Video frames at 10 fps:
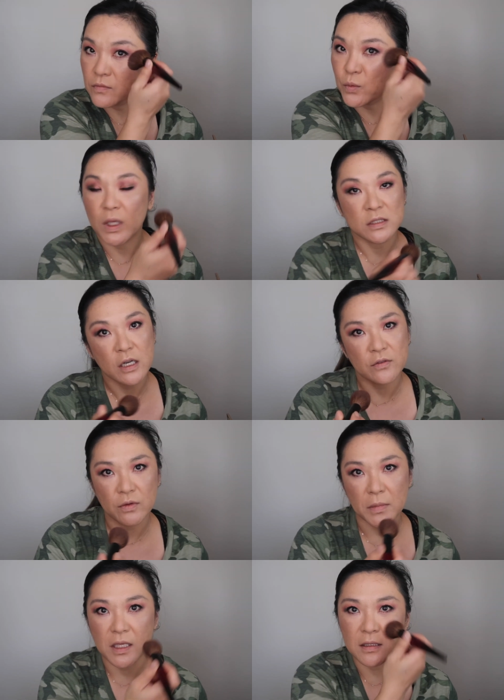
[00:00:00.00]
Well, dark
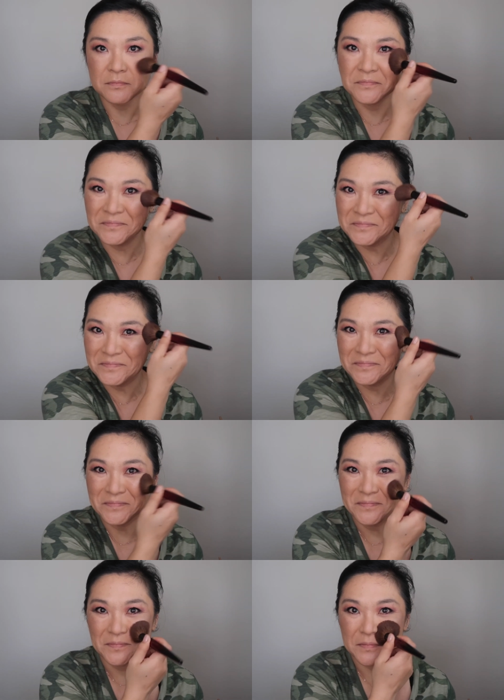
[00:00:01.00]
for me.
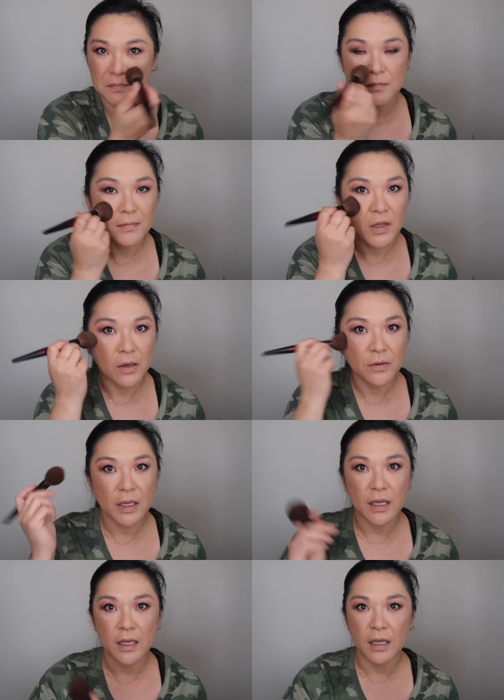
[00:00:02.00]

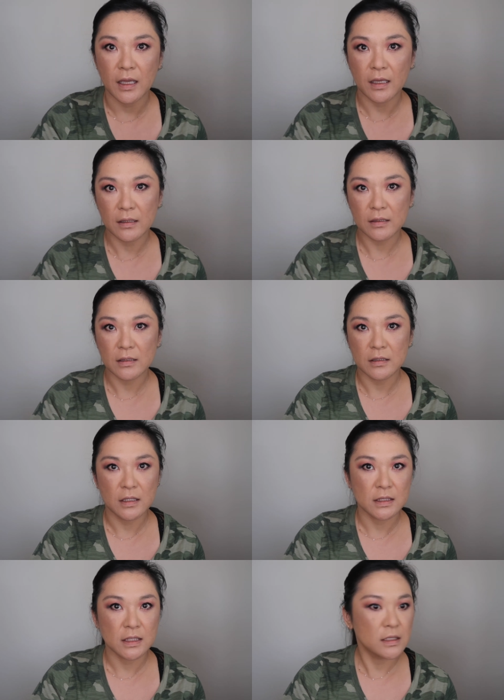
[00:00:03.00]
Okay,
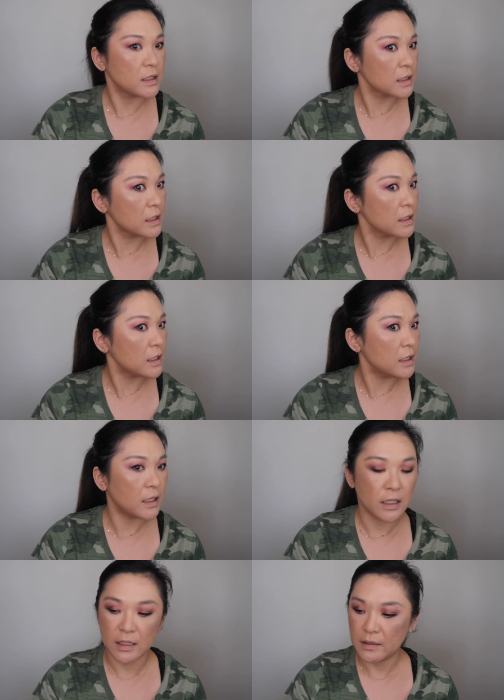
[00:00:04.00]
looking
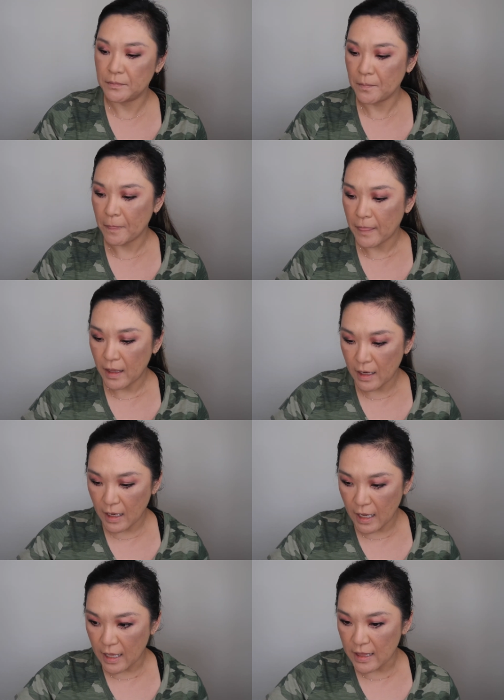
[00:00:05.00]
good.
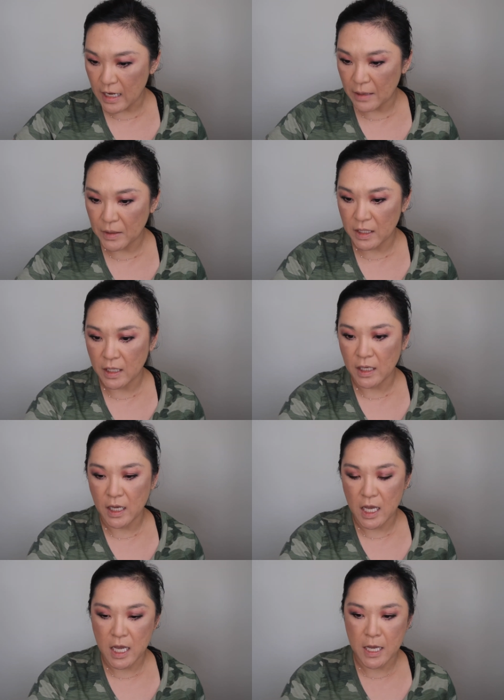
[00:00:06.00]
And then I'm
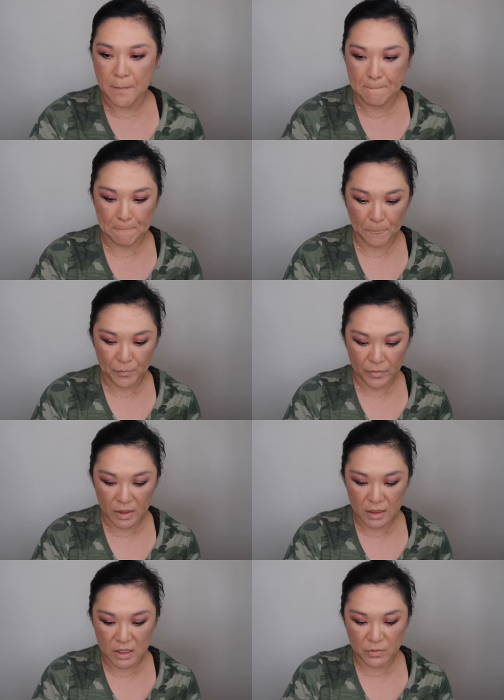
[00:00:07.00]
gonna
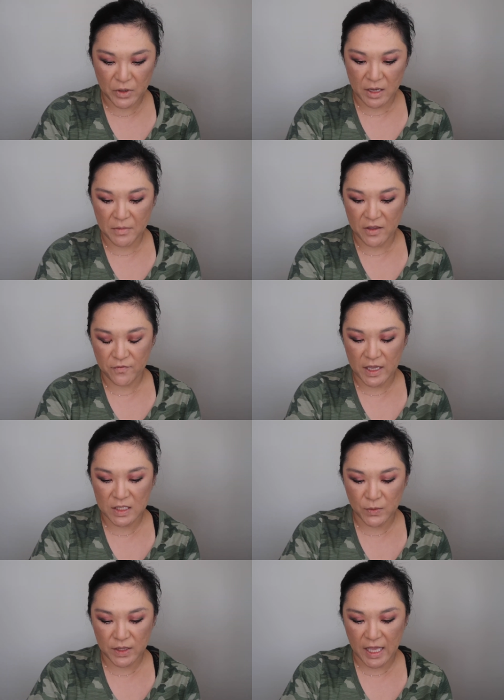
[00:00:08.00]
spray my
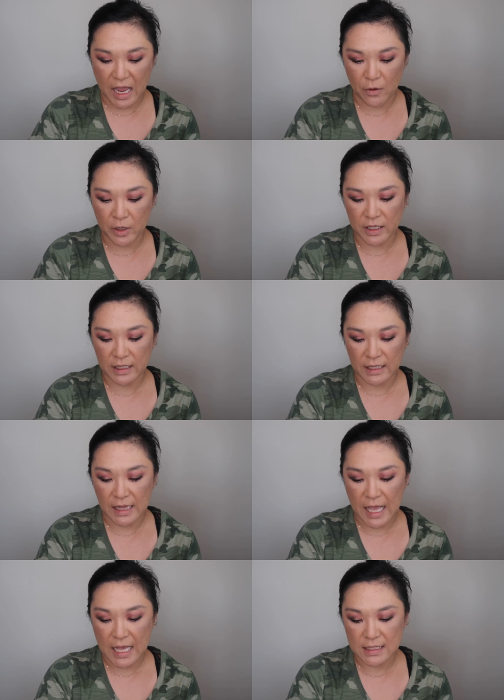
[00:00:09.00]
face with the
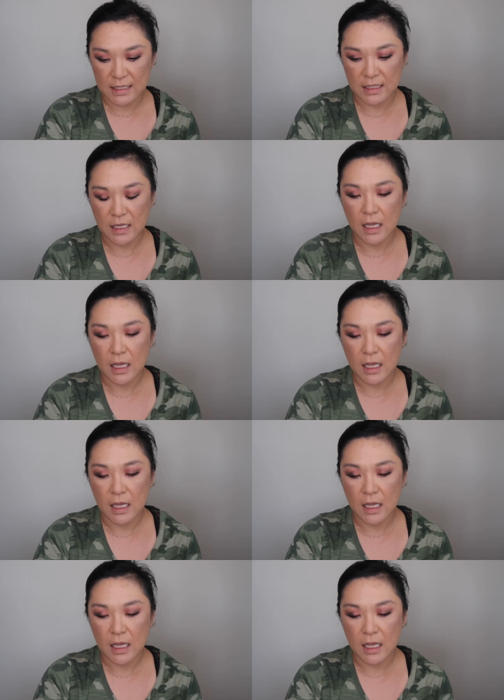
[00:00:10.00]
Hourglass.